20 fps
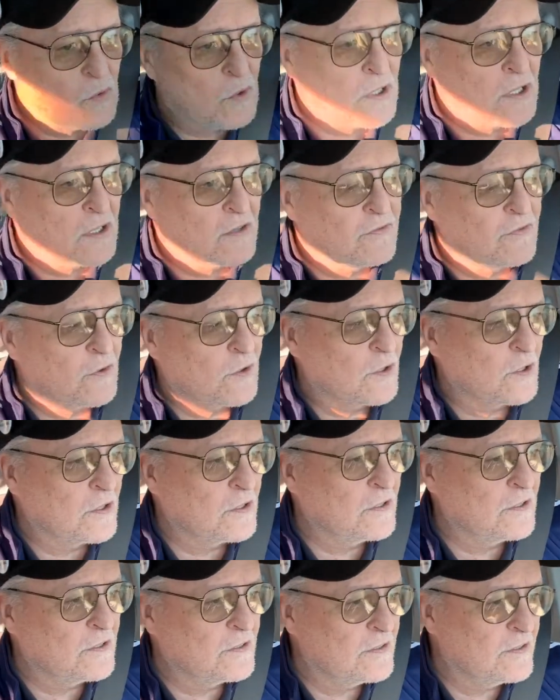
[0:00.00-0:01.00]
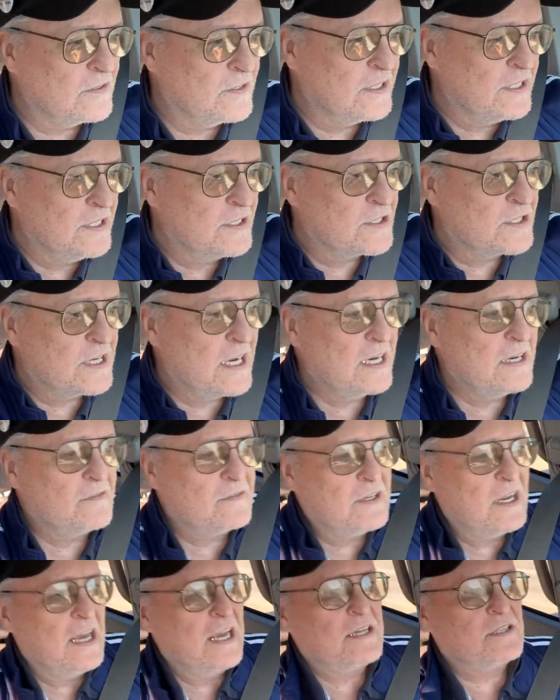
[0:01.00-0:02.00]
to work for the state
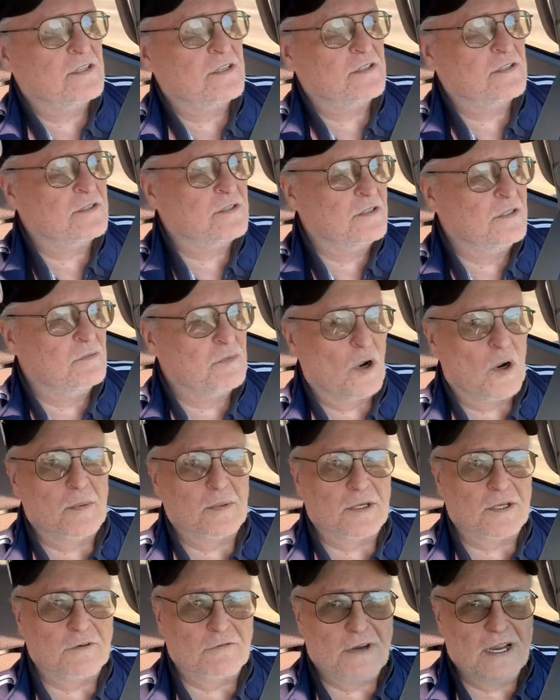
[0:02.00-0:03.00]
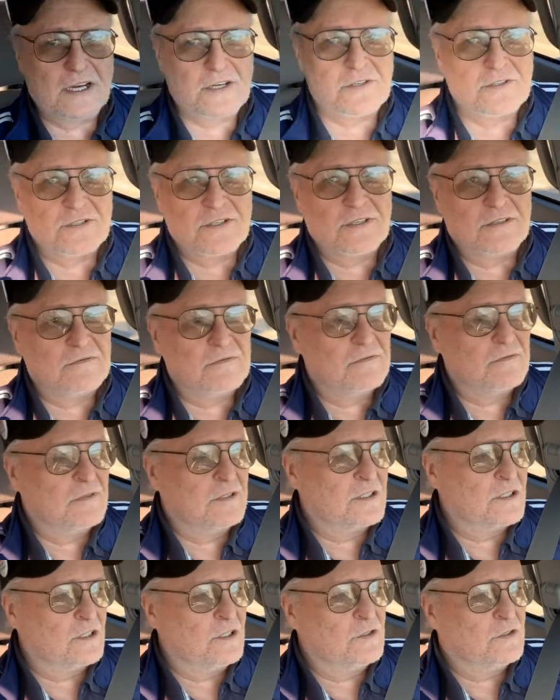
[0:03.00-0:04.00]
of Texas Department of Corrections and
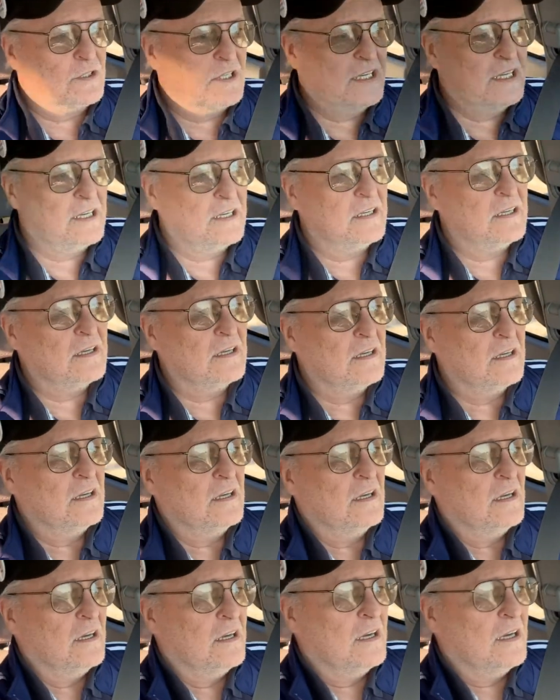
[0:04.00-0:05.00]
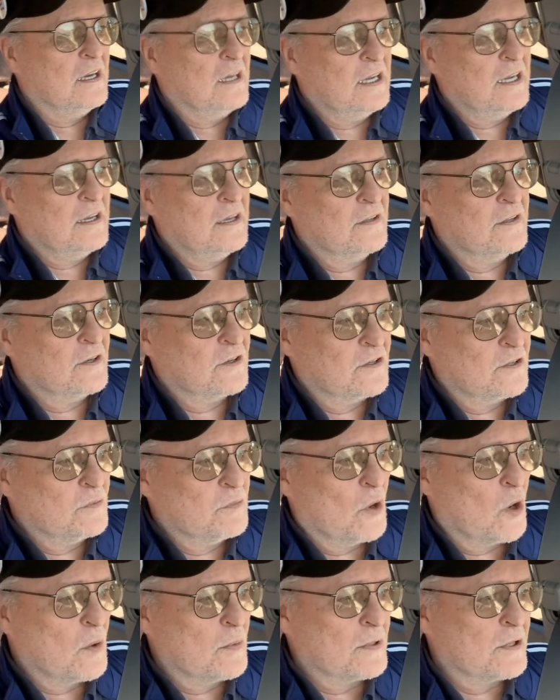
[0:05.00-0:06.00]
was a lieutenant. And their
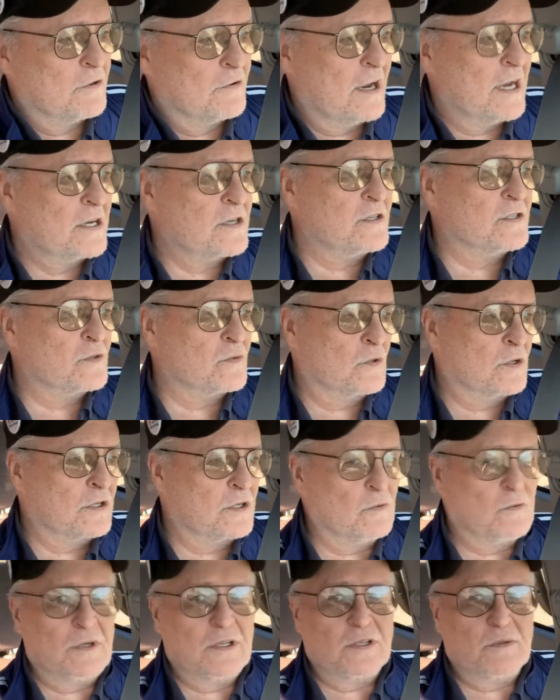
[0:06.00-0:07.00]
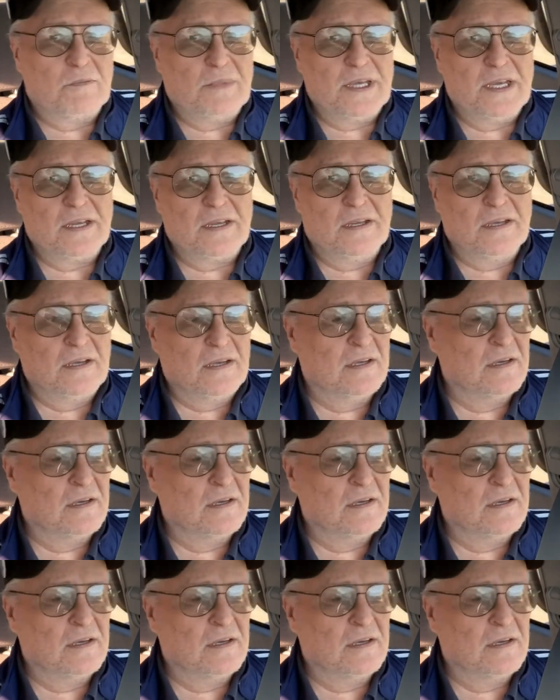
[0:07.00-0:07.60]
Department of Corrections worked at one of the big